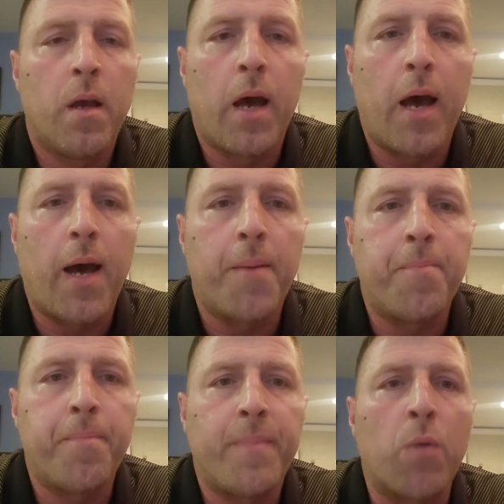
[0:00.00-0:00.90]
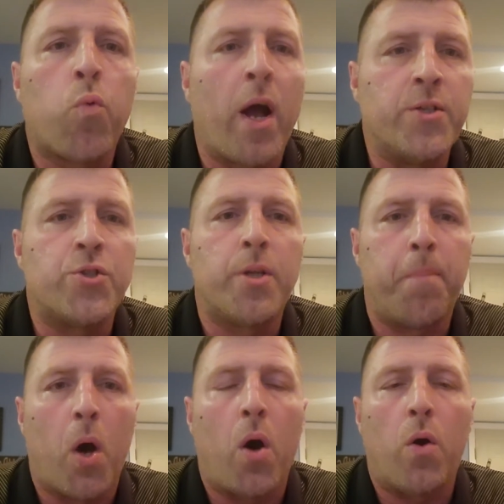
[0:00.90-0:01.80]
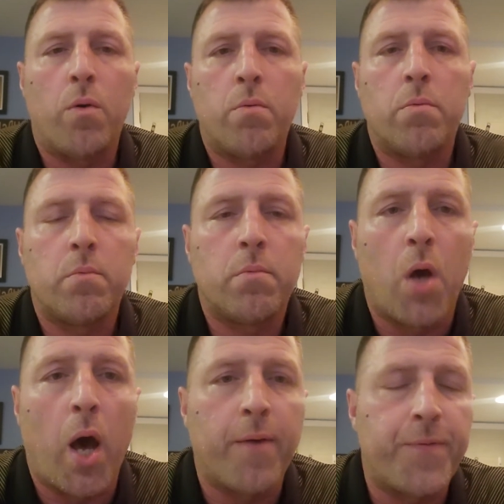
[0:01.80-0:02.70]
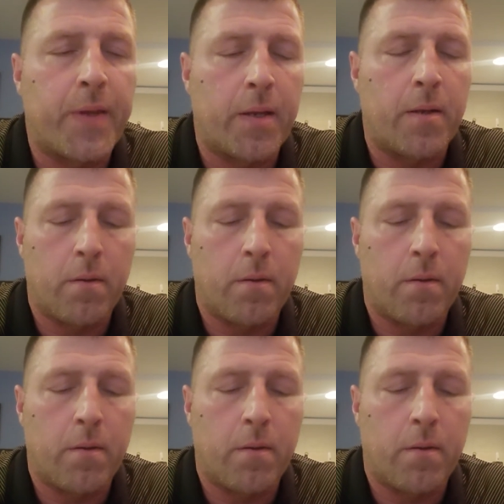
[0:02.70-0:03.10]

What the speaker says: that runs the ball often.